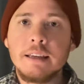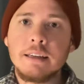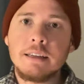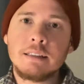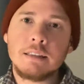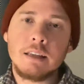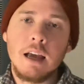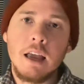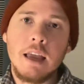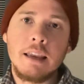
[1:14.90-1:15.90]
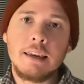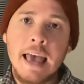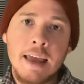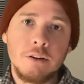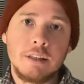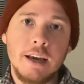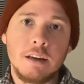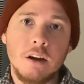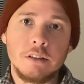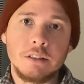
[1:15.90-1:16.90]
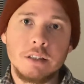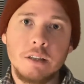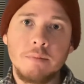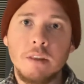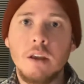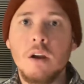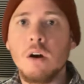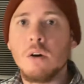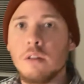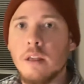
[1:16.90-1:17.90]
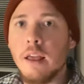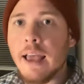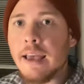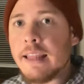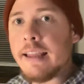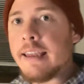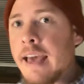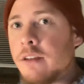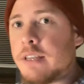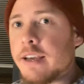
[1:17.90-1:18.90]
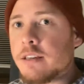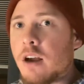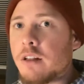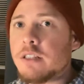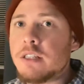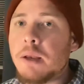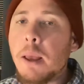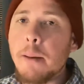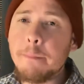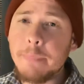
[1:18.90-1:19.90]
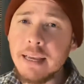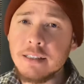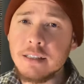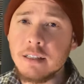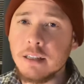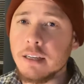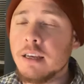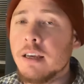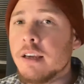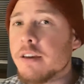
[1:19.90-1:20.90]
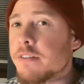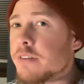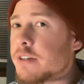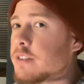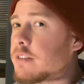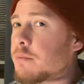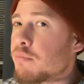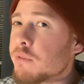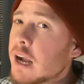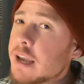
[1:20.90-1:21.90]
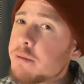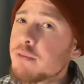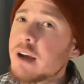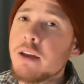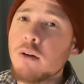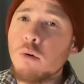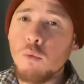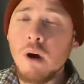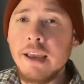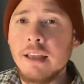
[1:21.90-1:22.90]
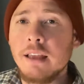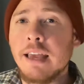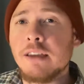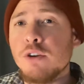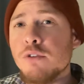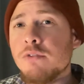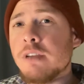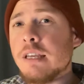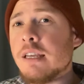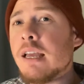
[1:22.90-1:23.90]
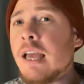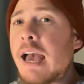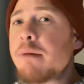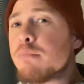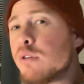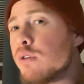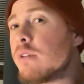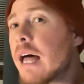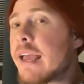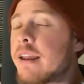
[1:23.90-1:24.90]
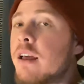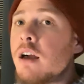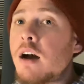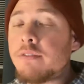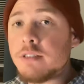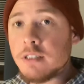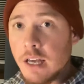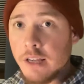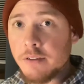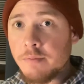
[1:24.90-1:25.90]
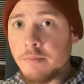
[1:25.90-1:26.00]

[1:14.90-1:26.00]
is a nanotechnology, and that nanotechnology basically converts the bright white and UV and blue light of sunlight,